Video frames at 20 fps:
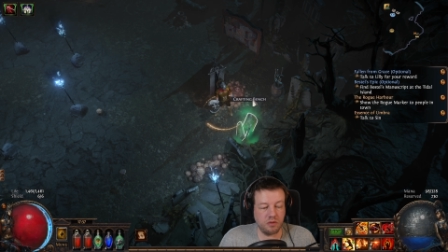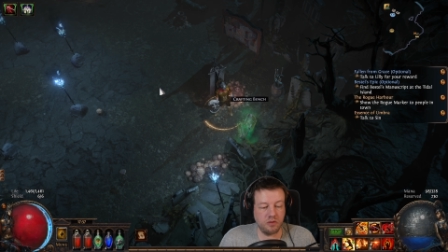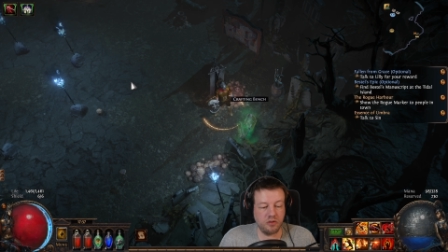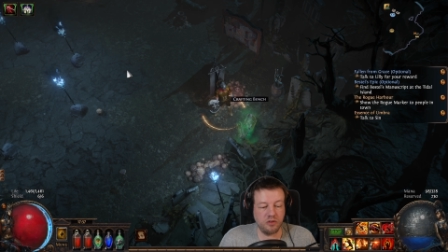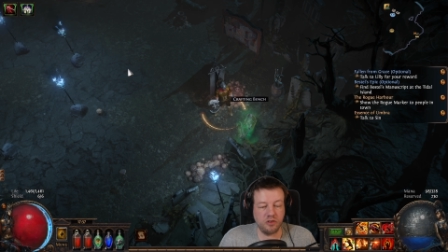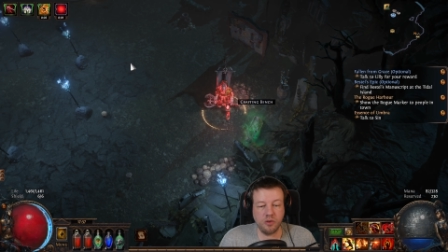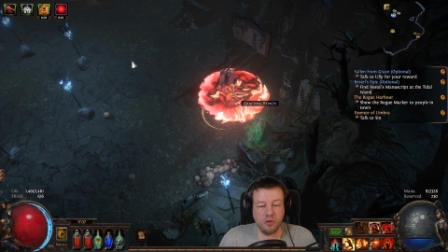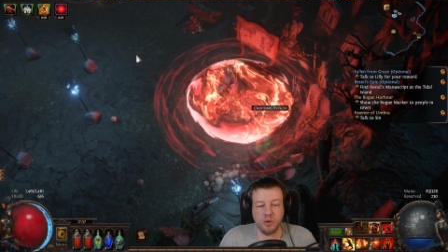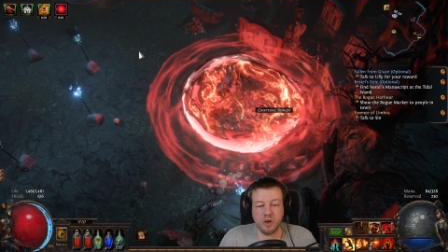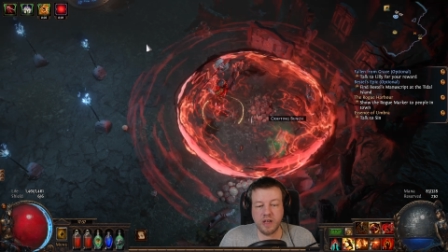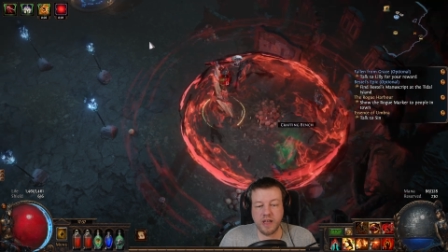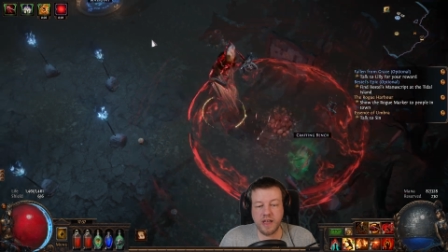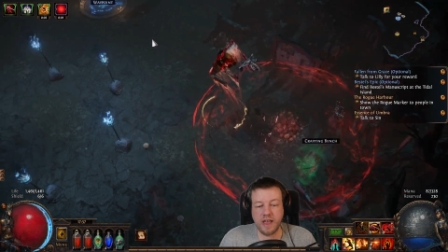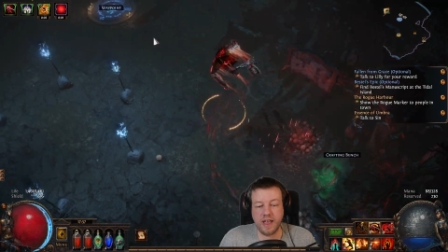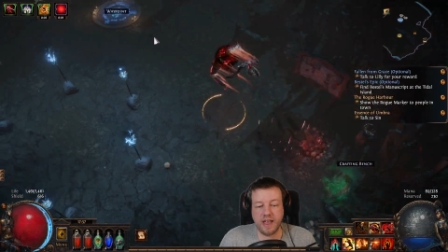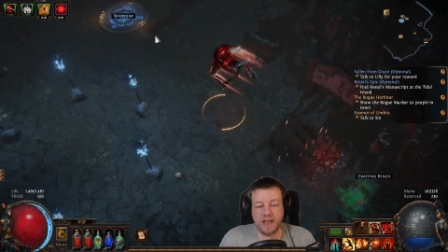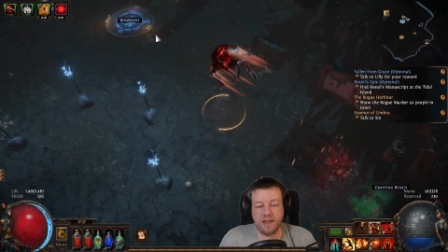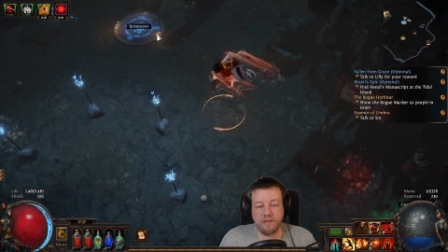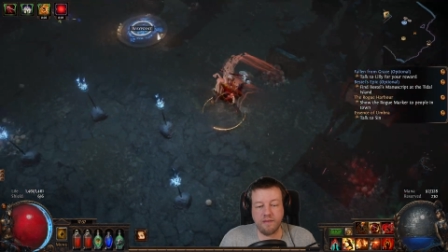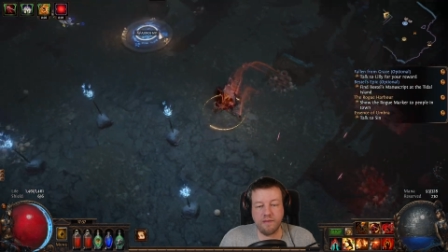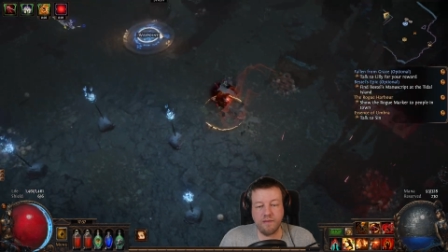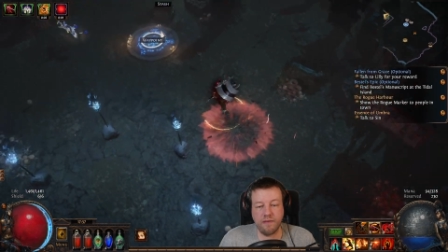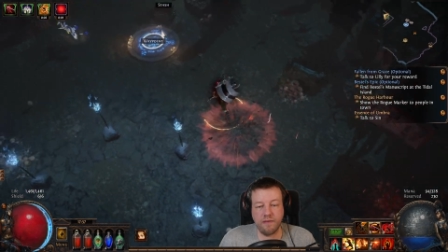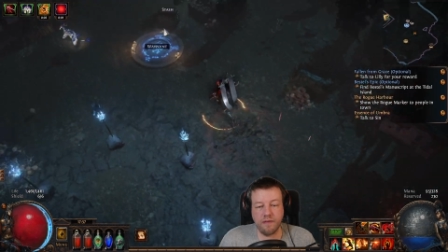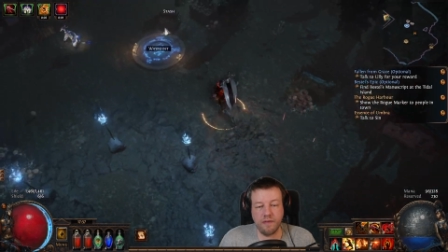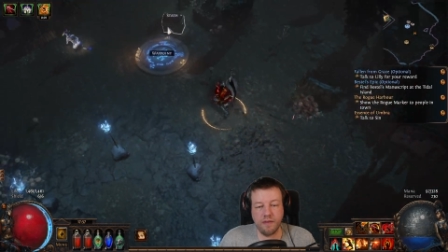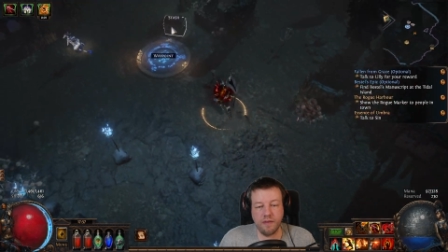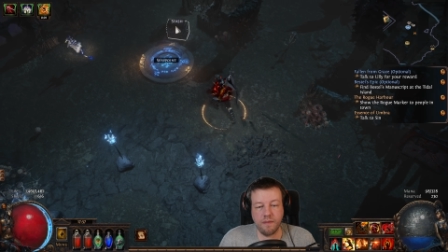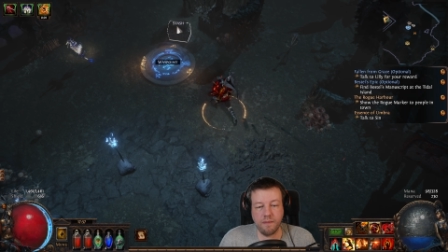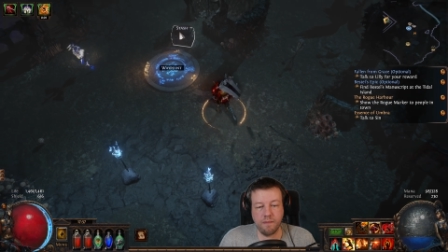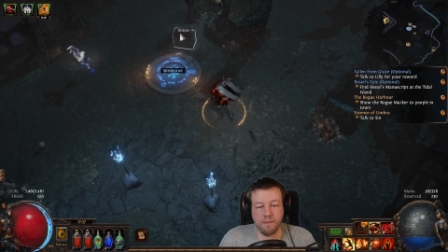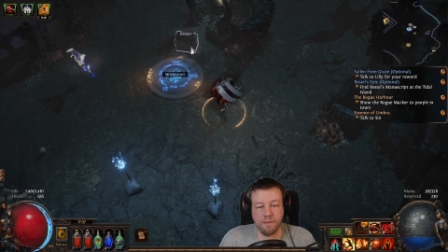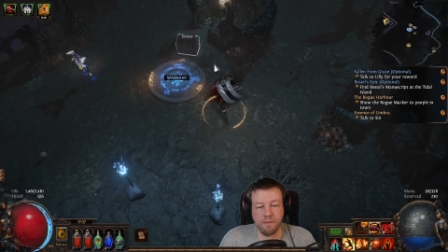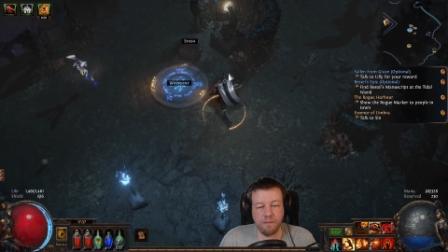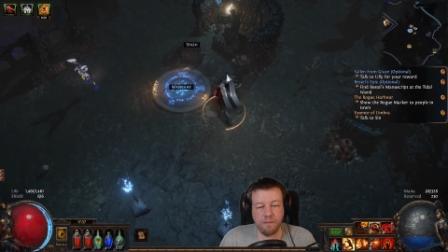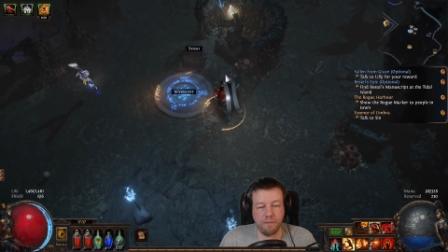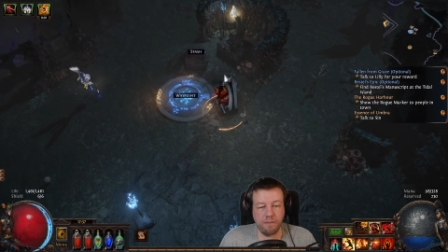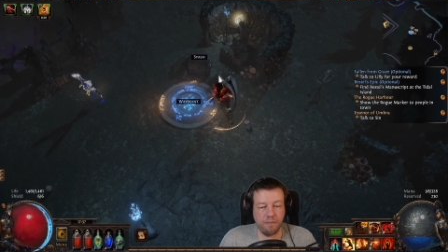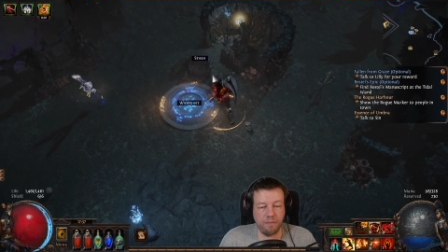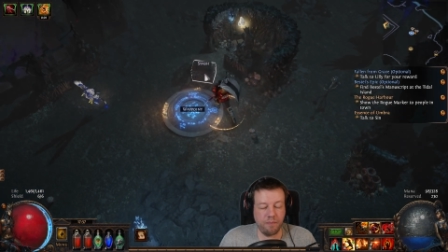Do I have
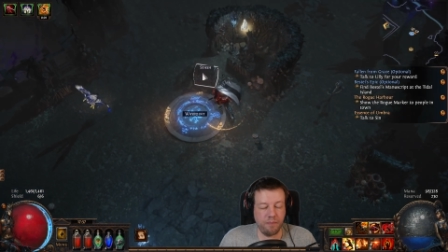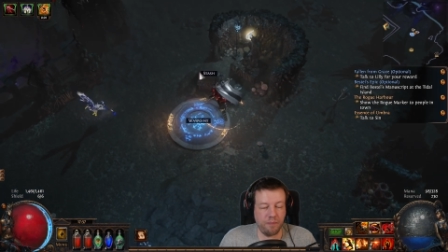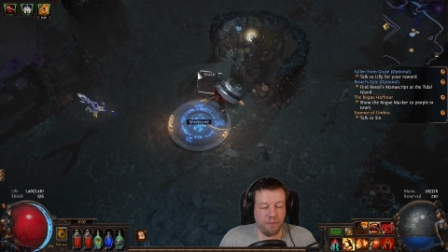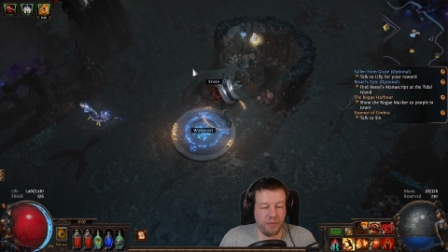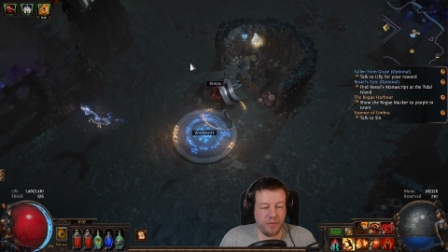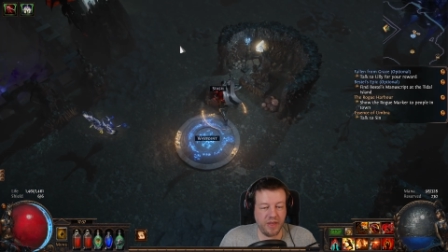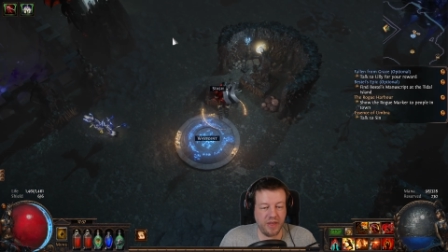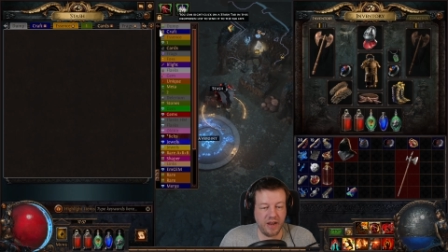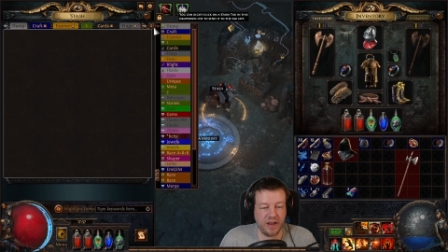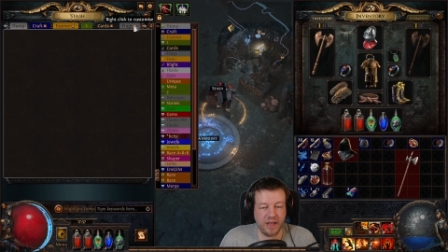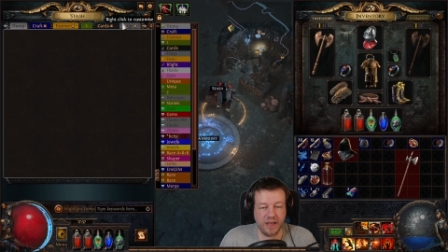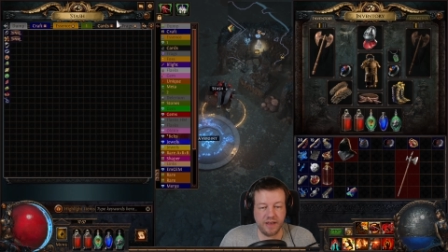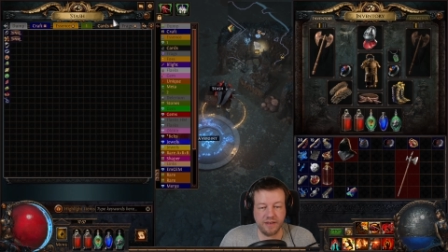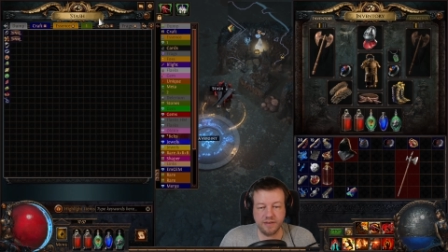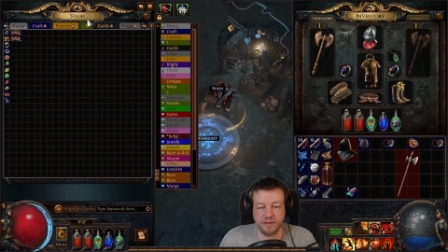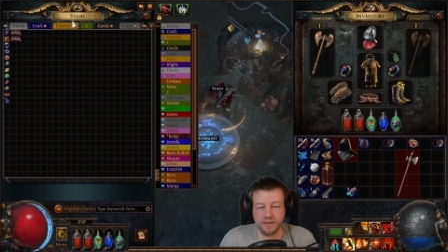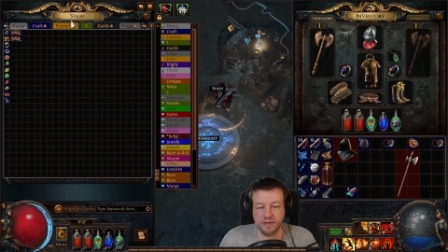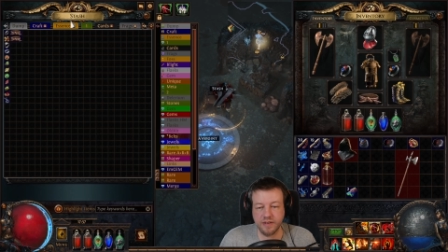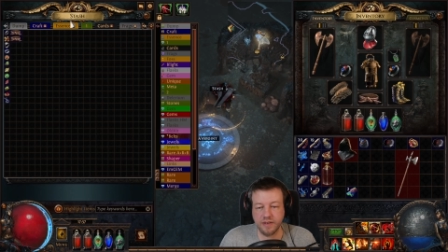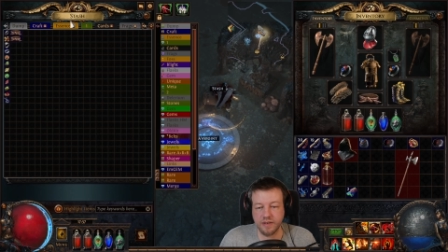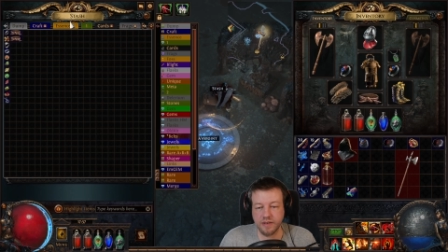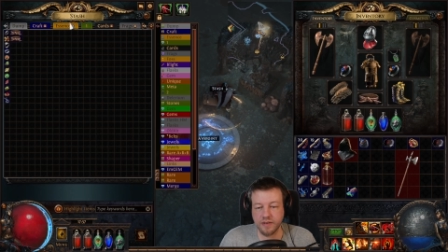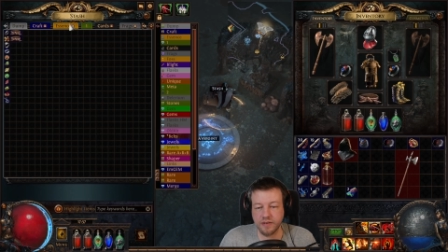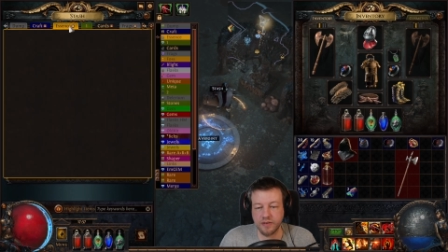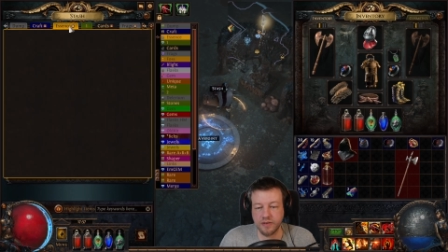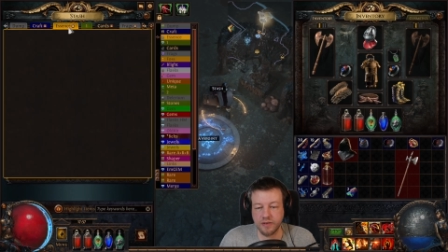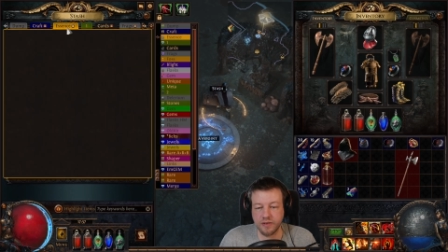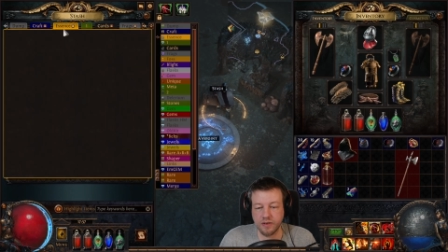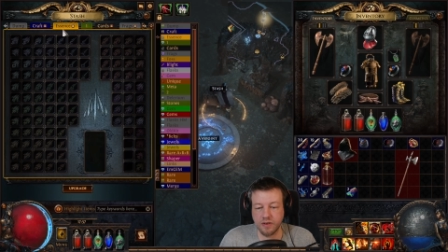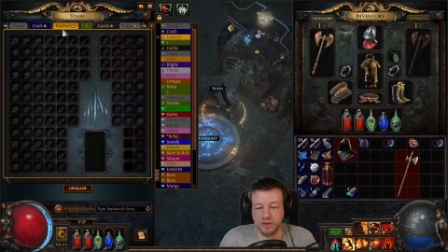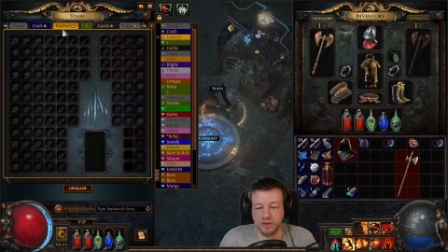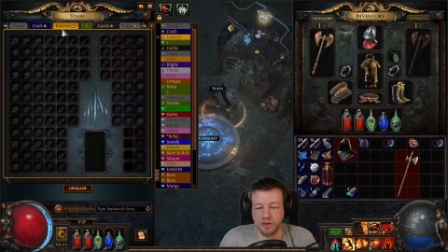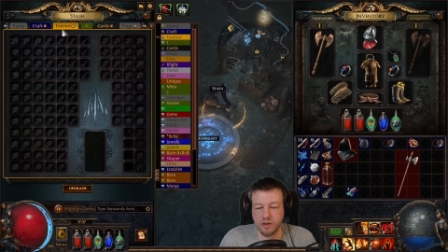any essences?